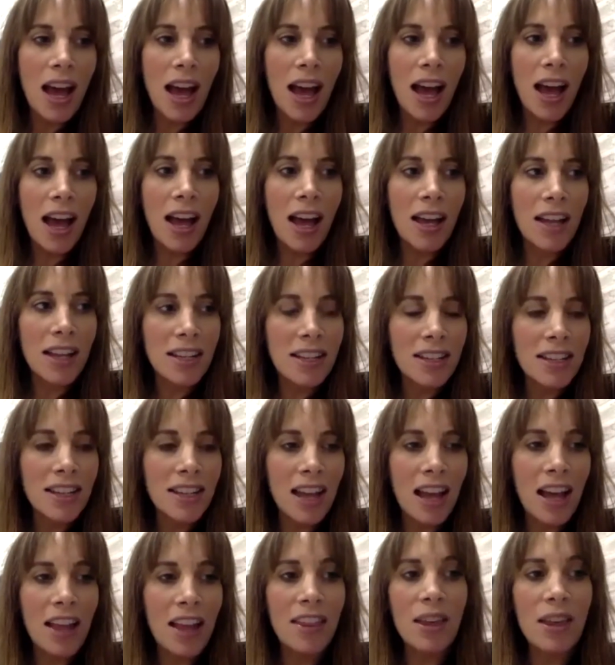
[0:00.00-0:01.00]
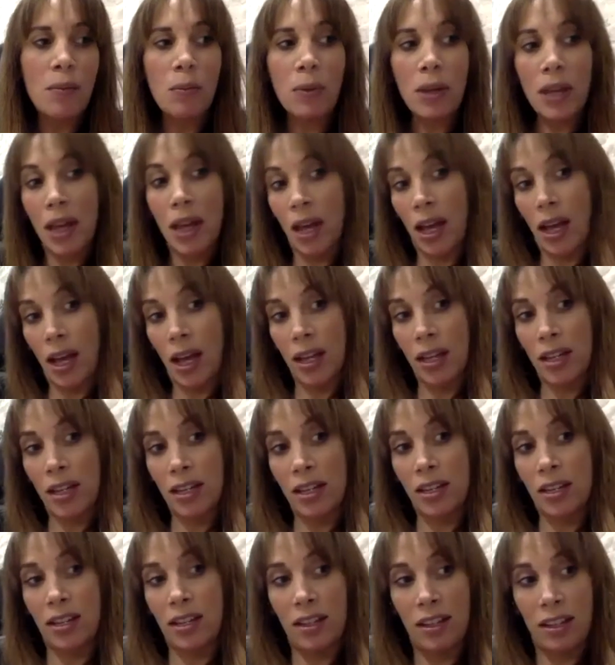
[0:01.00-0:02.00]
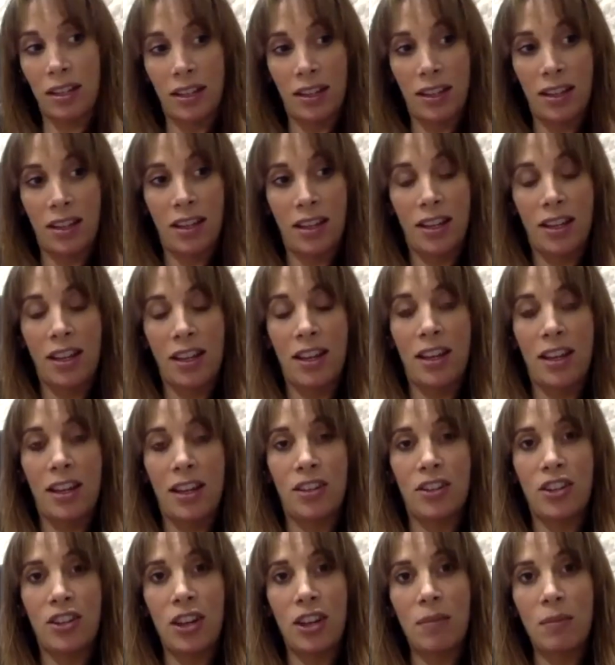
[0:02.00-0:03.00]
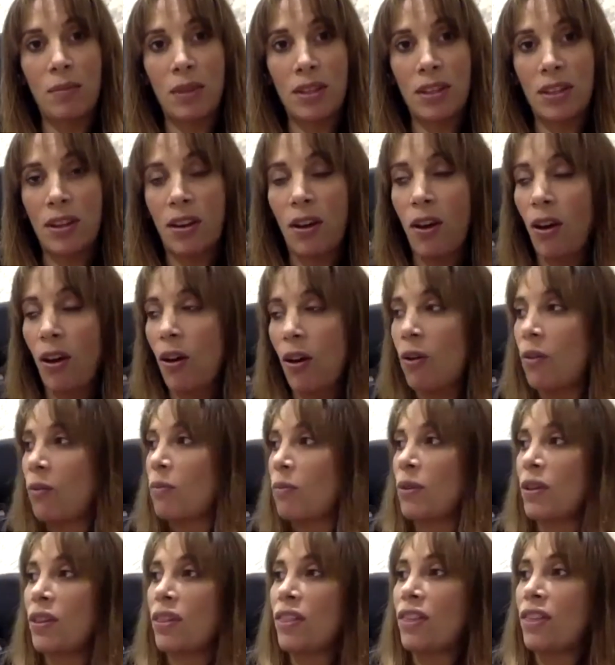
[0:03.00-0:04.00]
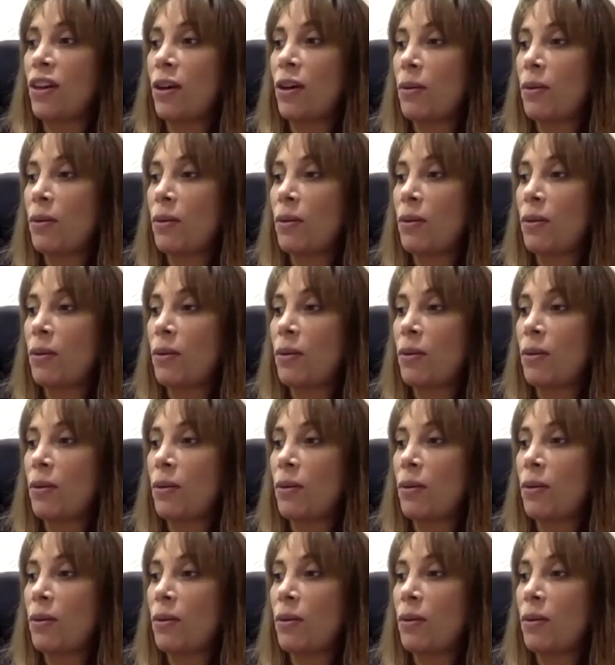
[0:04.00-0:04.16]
And then we had Jamie Tart with